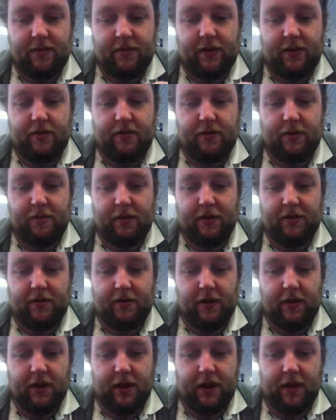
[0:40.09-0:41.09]
these two bits
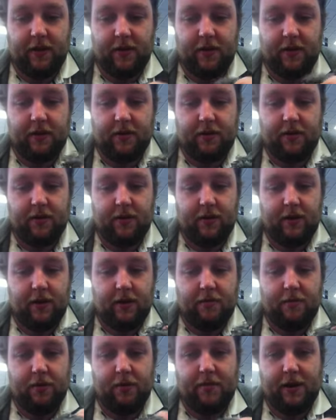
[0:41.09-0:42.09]
go together,
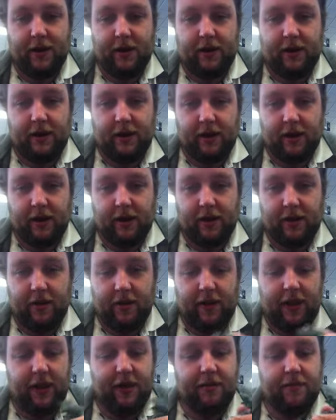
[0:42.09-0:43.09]
put a magnet in under
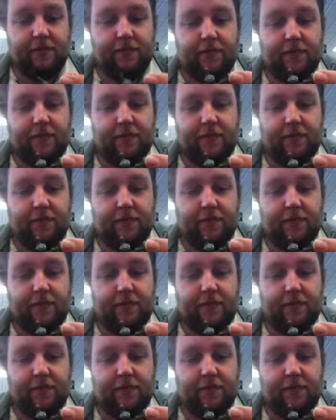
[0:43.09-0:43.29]
there.